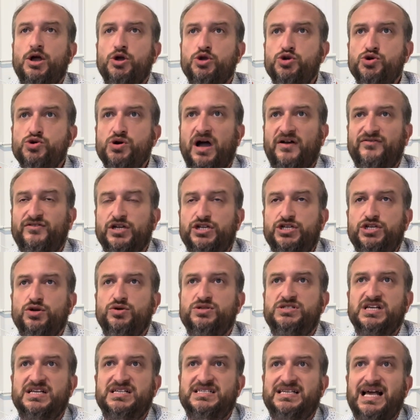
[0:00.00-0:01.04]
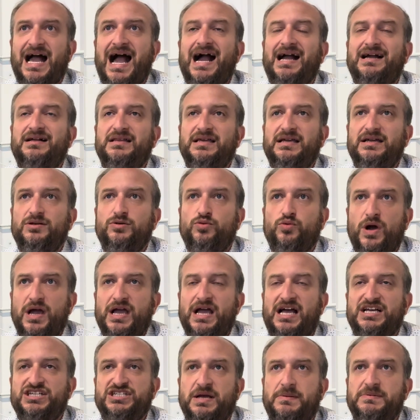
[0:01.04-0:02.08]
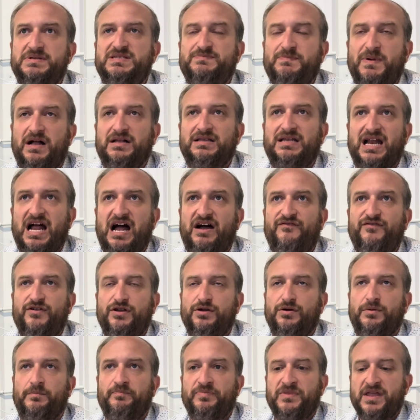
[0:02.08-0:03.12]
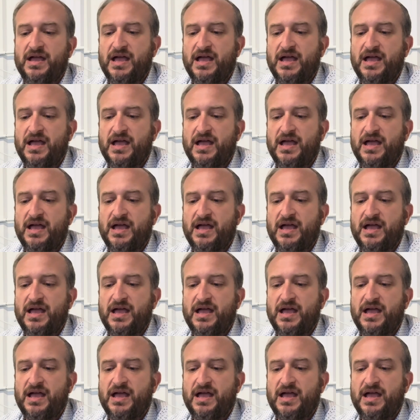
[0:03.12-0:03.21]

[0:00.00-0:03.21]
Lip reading: You have to choose exactly the way Hashem spelled it out for you.